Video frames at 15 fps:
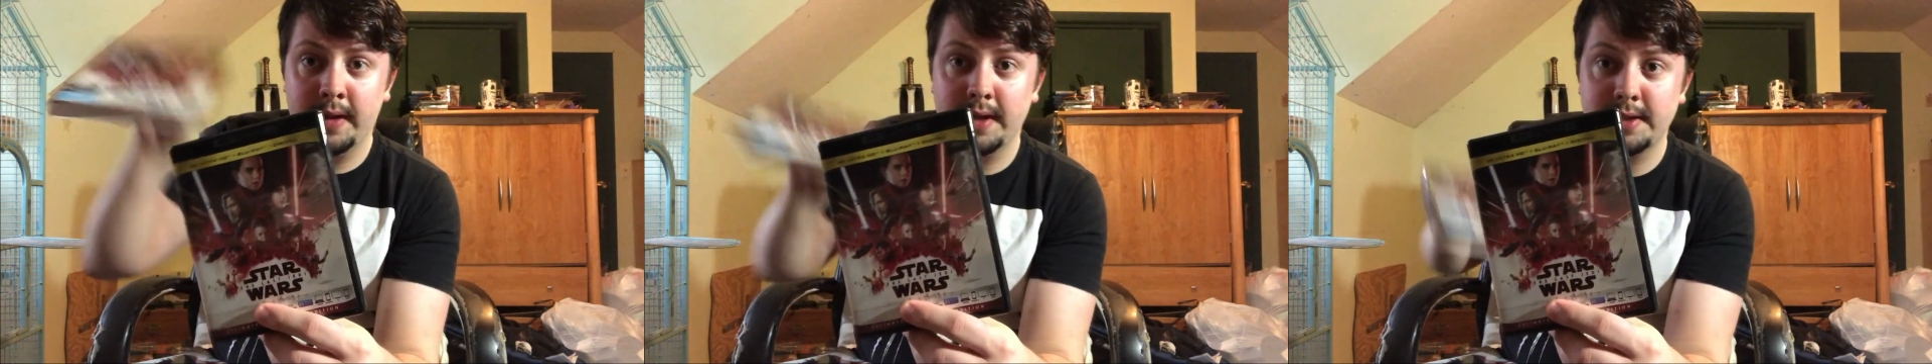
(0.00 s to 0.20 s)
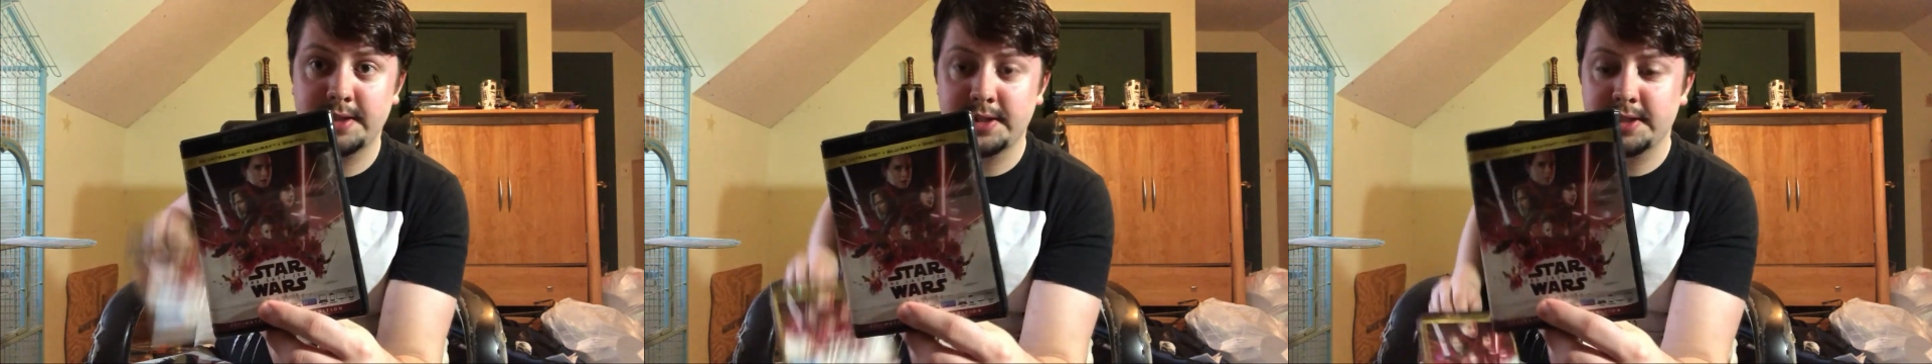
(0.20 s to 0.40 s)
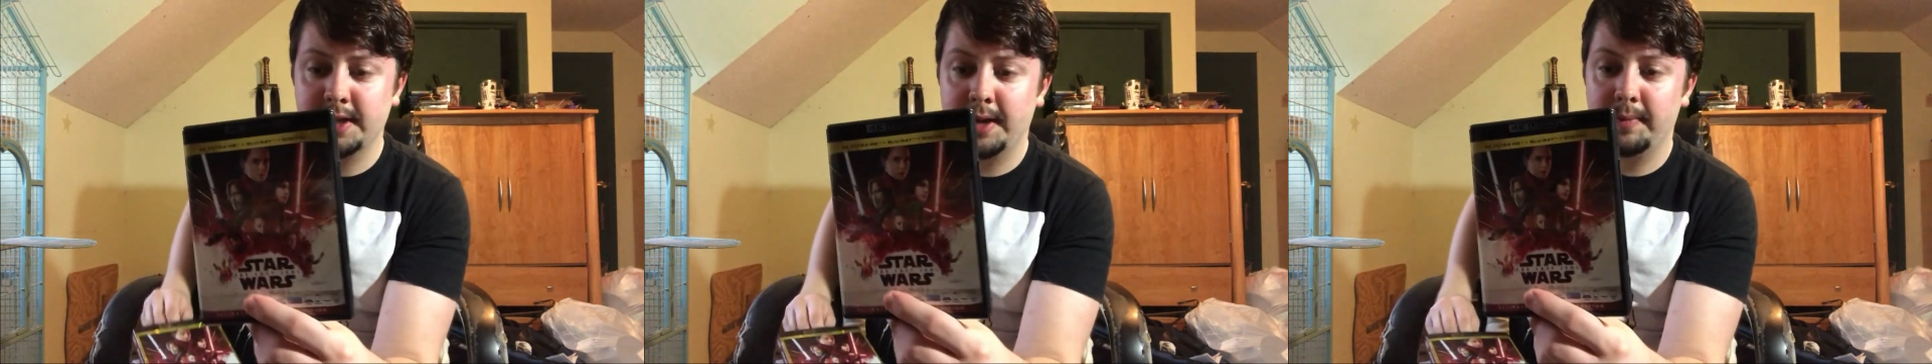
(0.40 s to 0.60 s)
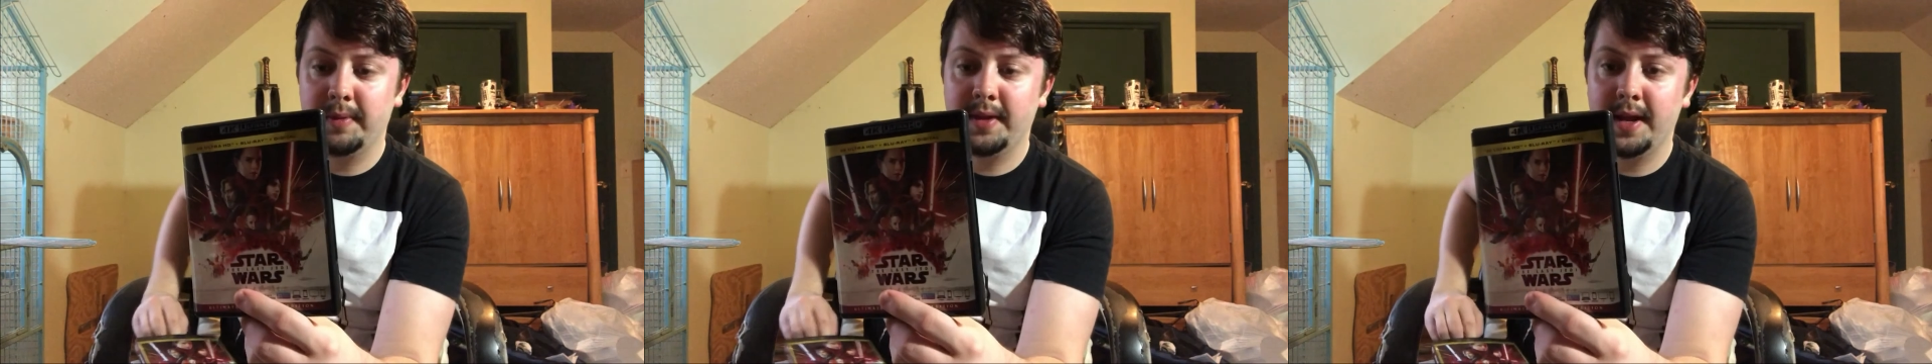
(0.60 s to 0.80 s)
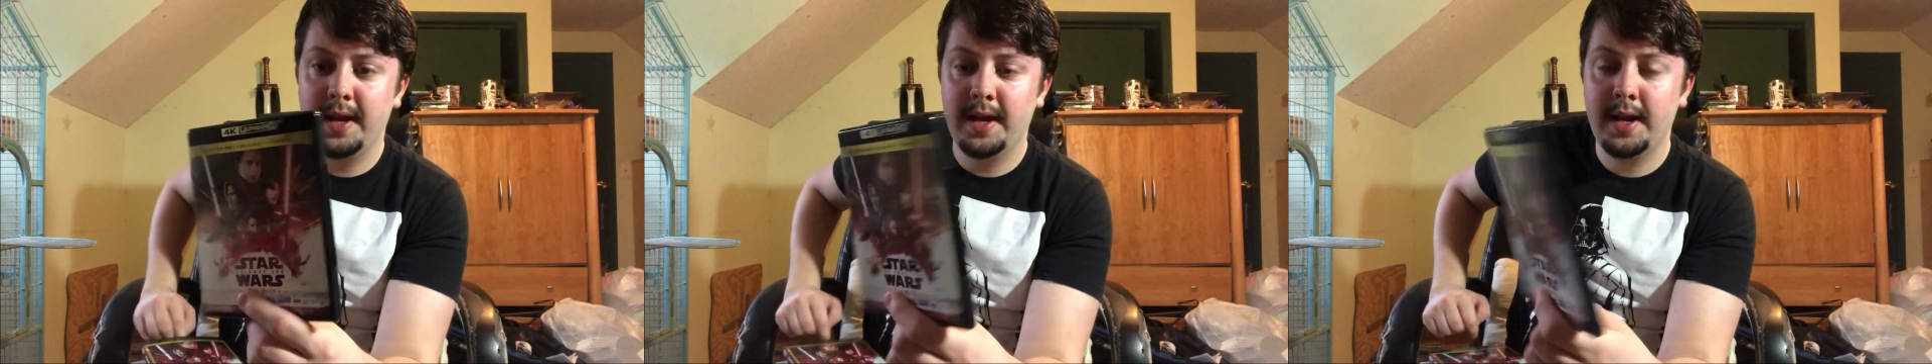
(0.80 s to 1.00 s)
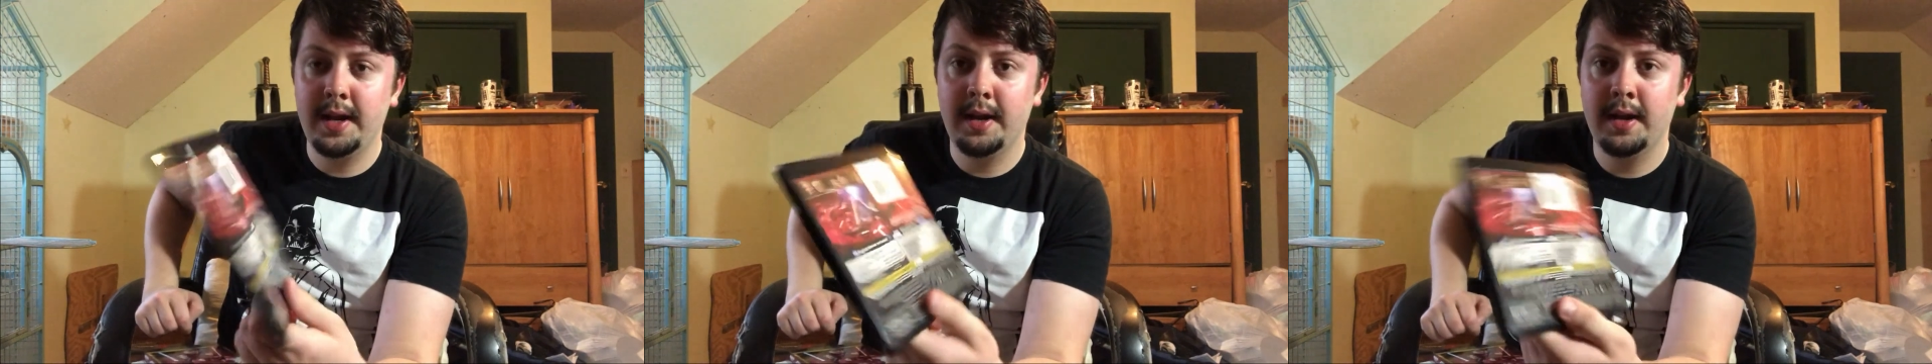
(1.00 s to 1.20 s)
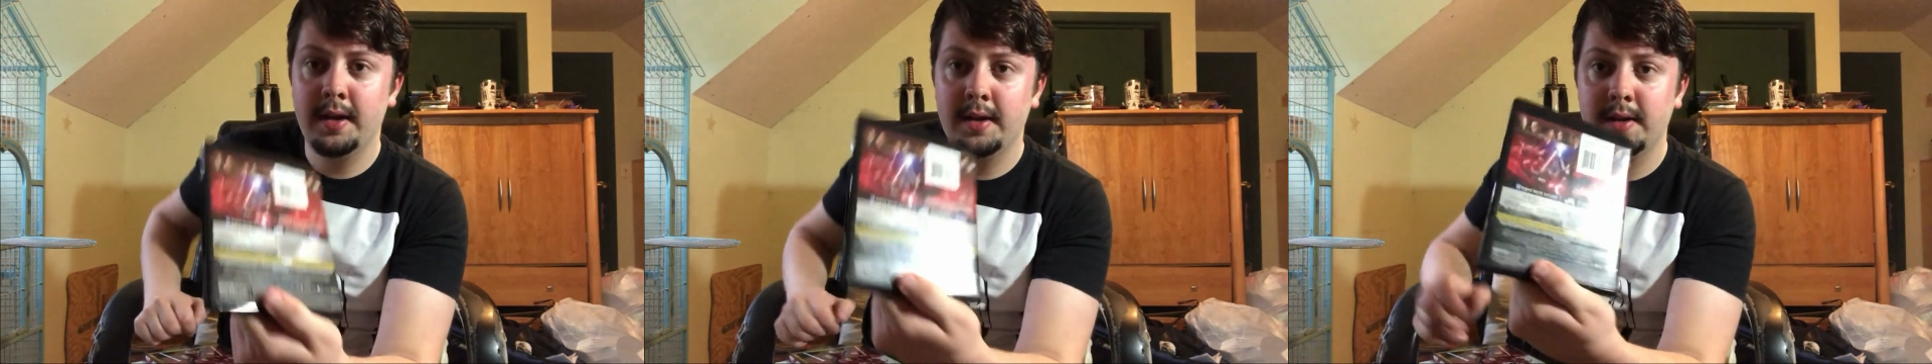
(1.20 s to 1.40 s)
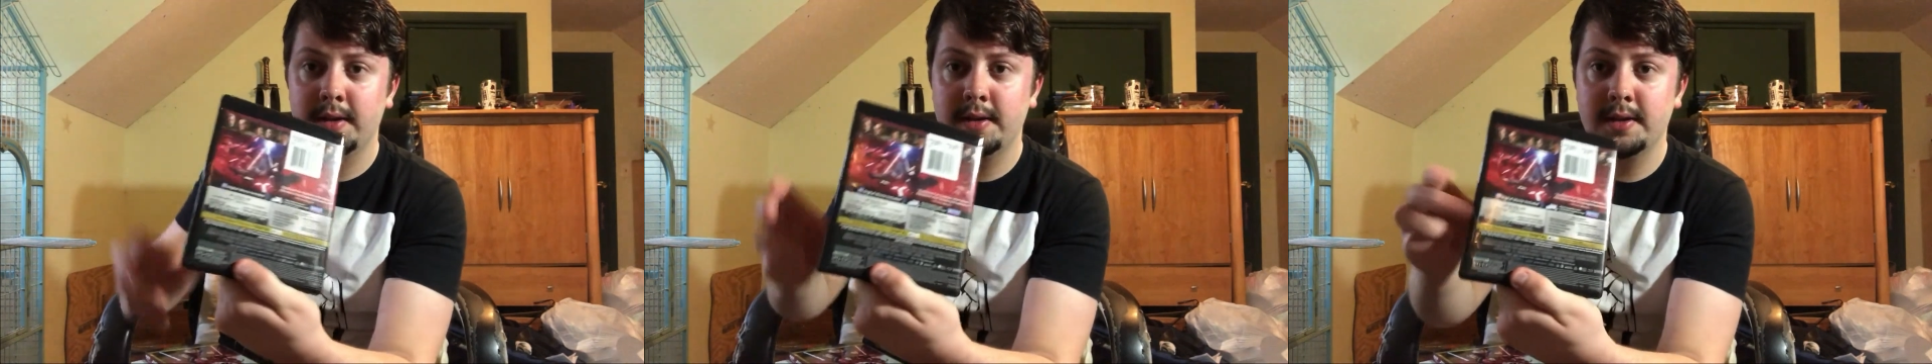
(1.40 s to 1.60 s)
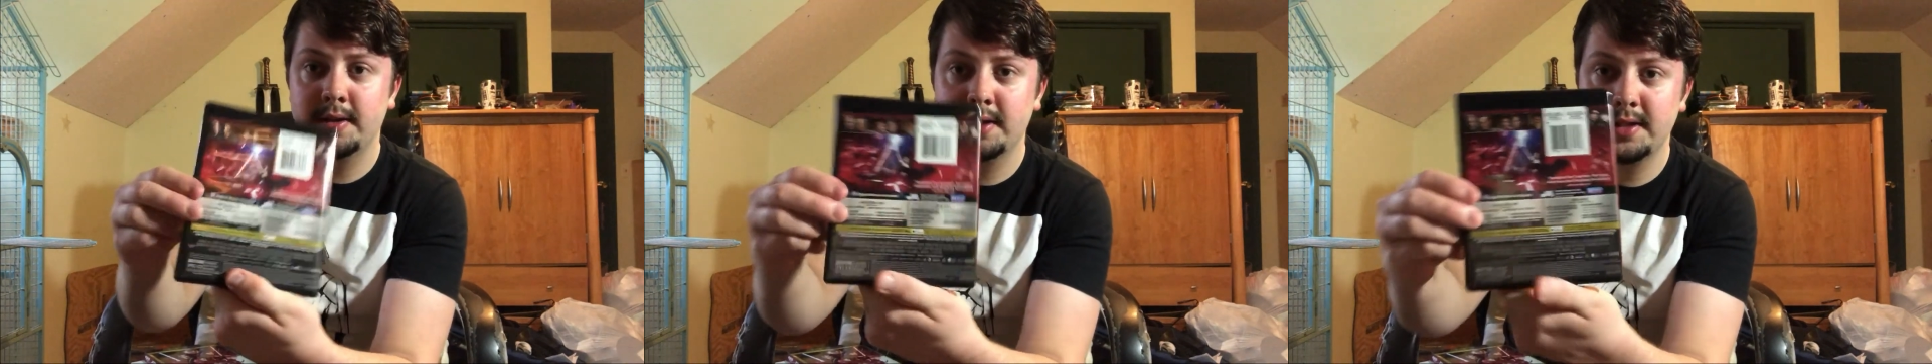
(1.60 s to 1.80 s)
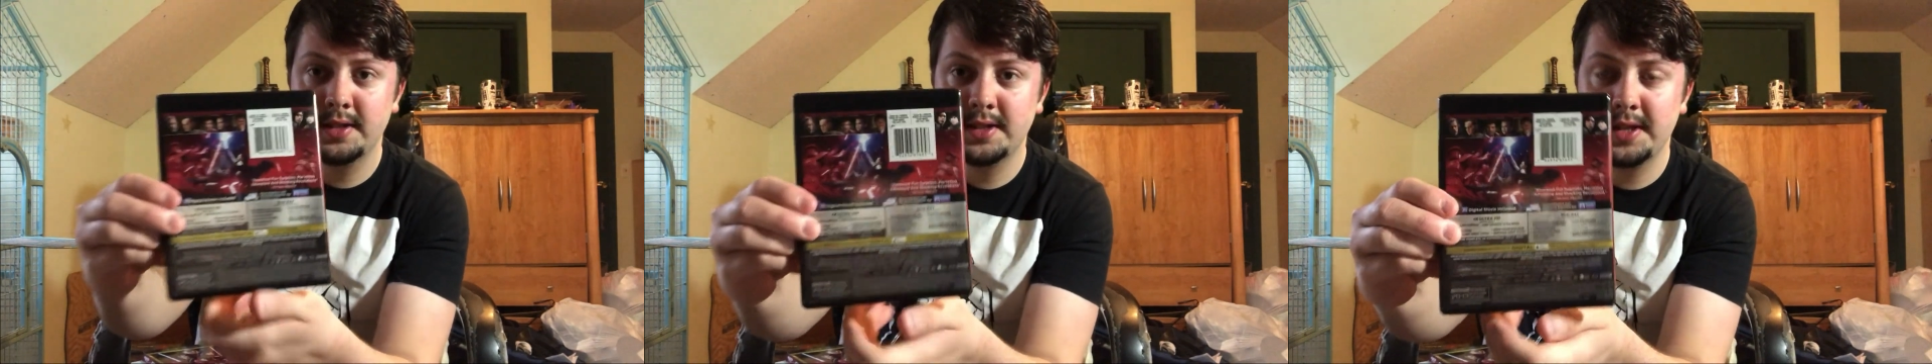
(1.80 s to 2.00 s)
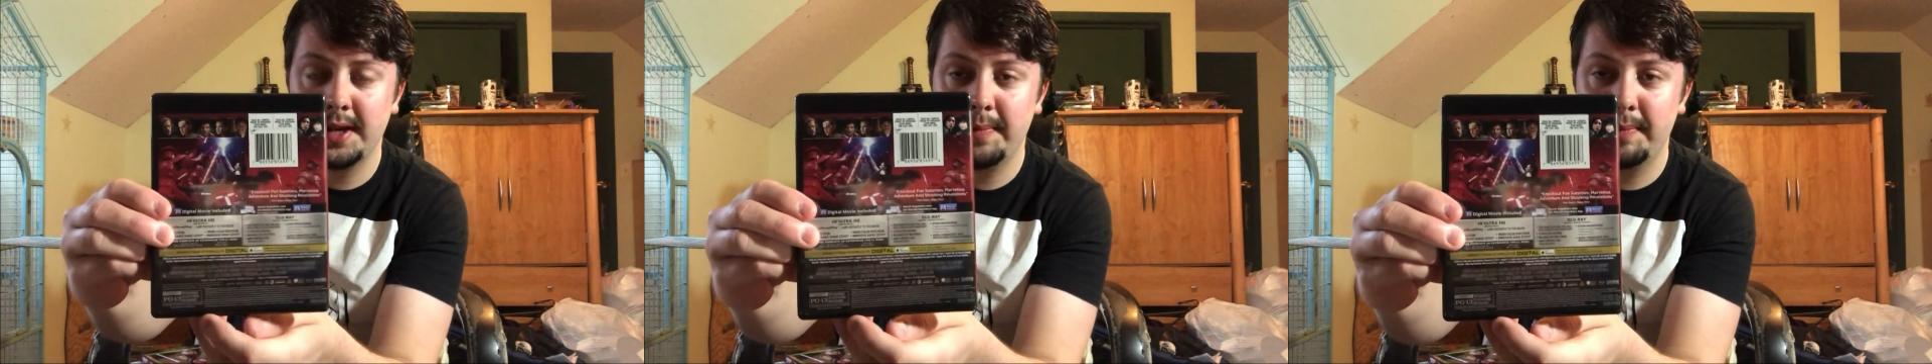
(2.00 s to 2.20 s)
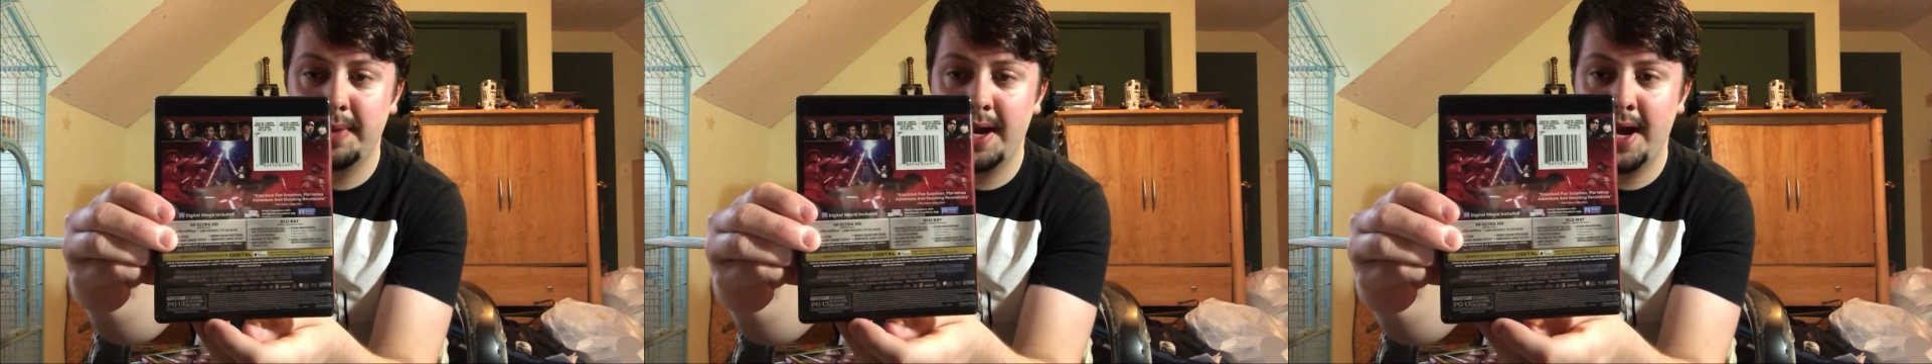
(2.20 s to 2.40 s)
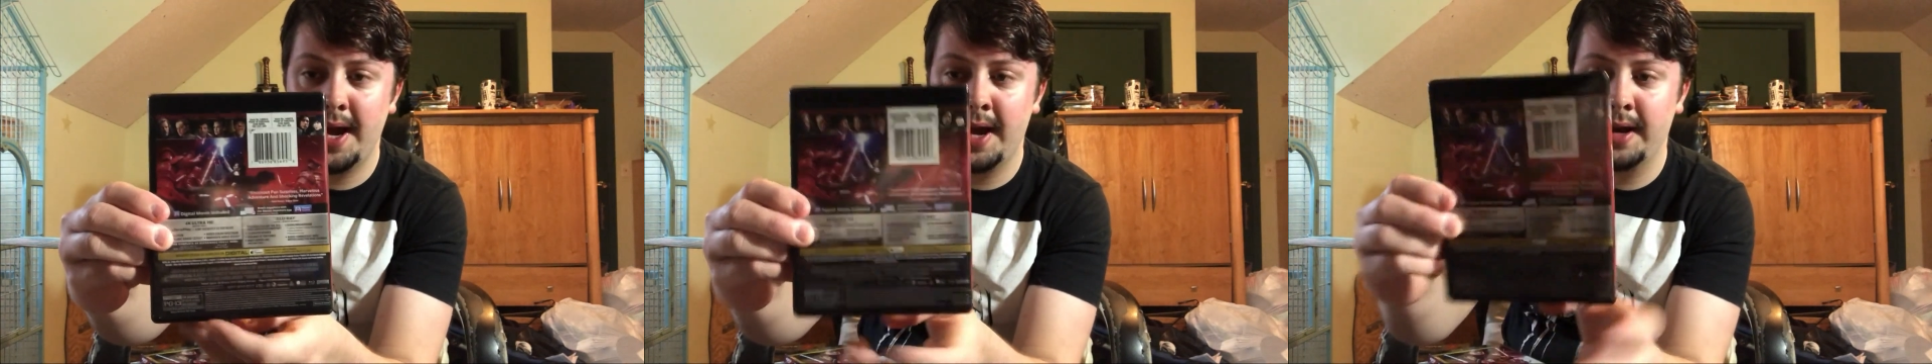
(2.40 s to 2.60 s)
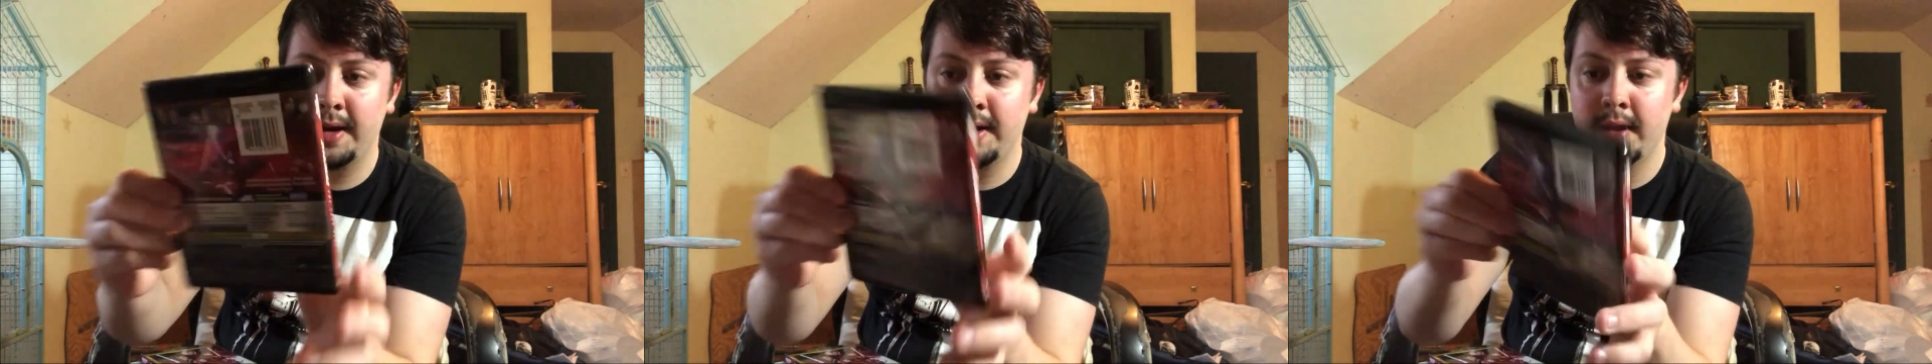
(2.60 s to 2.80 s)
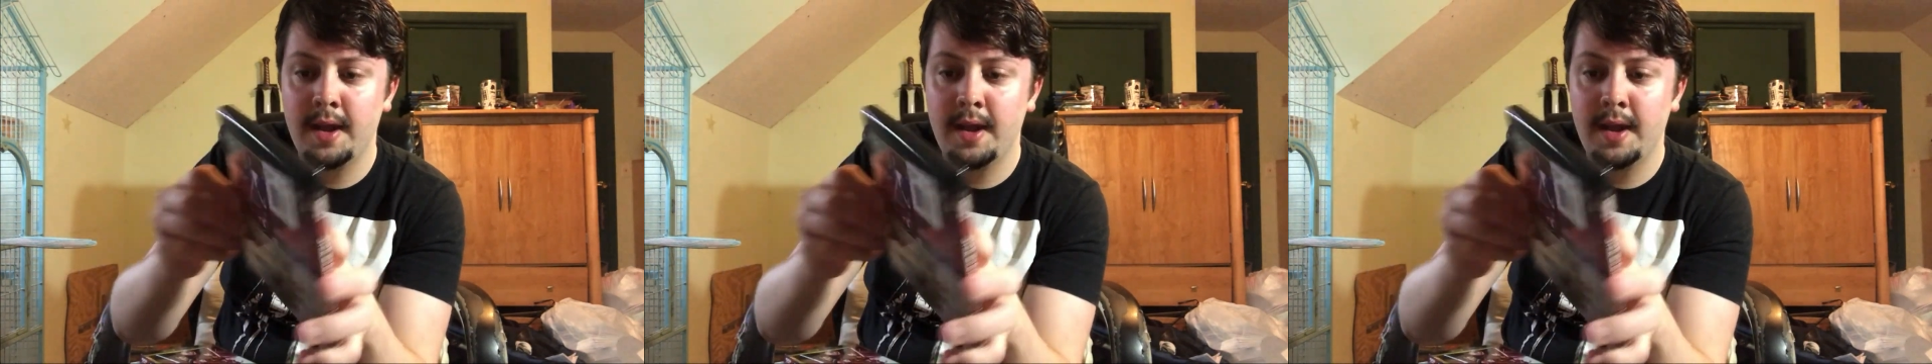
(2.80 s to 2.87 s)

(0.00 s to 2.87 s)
it's the same thing, same back.